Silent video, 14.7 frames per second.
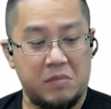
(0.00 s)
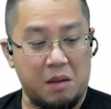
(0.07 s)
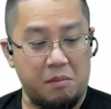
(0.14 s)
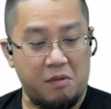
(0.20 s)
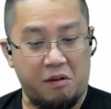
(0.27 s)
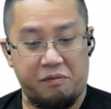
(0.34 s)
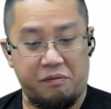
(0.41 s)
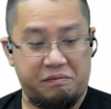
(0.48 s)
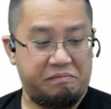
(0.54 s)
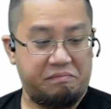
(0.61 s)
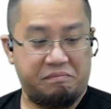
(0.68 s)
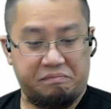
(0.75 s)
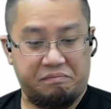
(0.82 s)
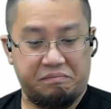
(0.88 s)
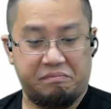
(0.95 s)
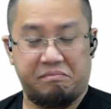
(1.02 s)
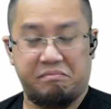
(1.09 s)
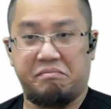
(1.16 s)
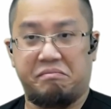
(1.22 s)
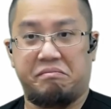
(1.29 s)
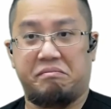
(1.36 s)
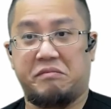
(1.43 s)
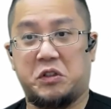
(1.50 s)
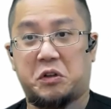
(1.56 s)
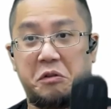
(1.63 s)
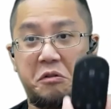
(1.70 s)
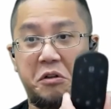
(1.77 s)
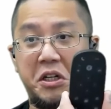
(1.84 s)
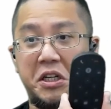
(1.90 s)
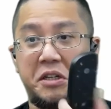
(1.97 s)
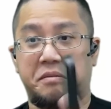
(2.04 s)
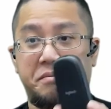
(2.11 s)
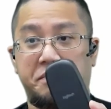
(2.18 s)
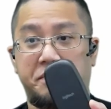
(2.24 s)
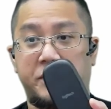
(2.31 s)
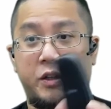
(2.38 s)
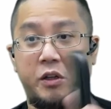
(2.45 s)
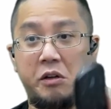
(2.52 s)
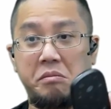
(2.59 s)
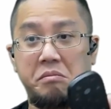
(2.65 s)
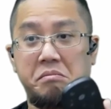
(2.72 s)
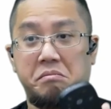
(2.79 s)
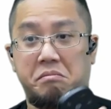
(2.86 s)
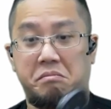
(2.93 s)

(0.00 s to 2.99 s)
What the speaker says: type of controller, you know?